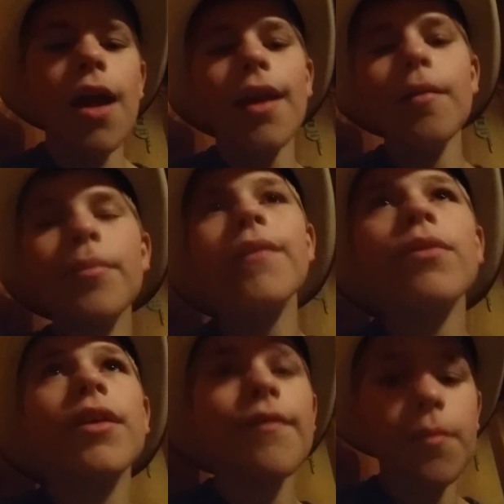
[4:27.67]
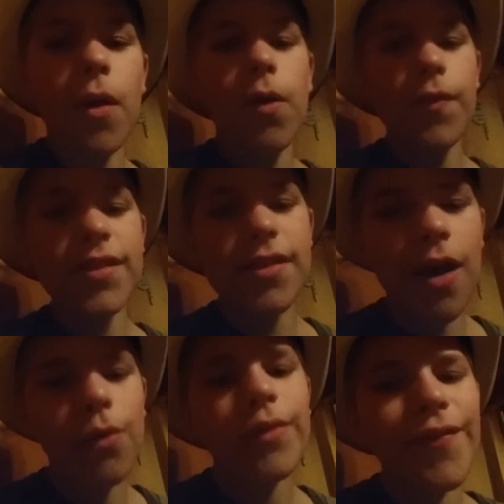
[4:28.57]
I can't believe we're leaving them all. This is
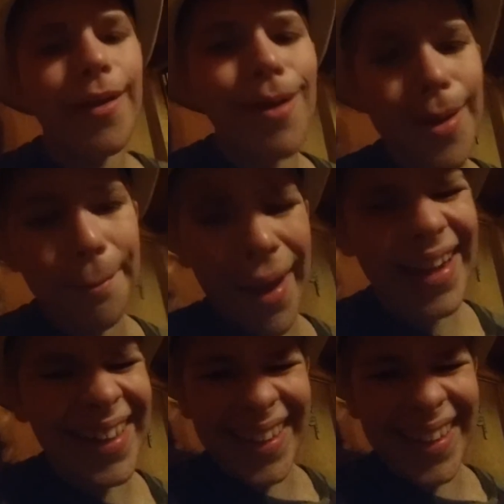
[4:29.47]
the only way I can make